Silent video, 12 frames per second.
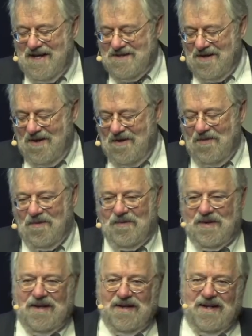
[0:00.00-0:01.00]
So,
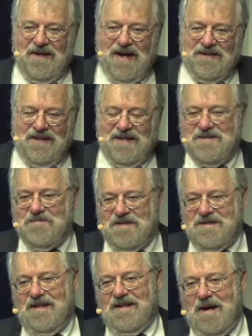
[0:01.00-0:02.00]
you know, I think he's
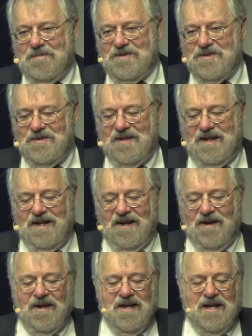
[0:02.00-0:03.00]
missing an opportunity
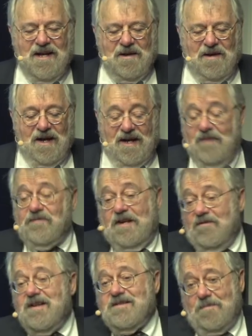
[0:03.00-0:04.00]
here. Uh, if
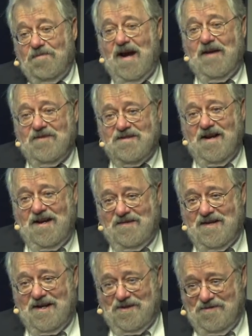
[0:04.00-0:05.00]
there is a private side of
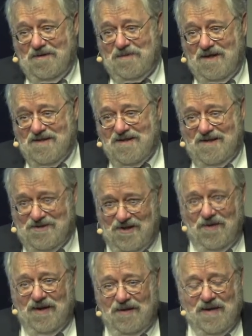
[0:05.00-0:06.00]
Donald Trump that he's not
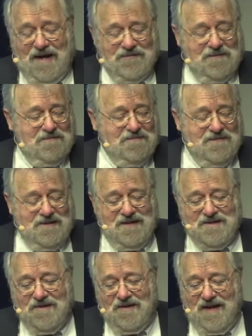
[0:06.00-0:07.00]
showing, we have to
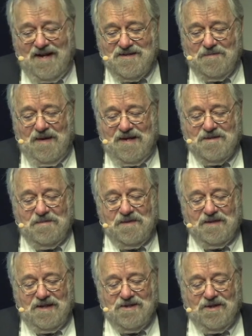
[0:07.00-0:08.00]
consider that as a
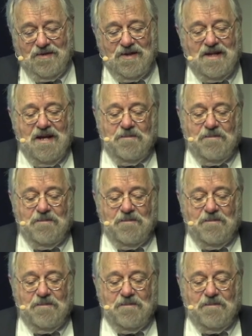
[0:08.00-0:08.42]
possibility, too.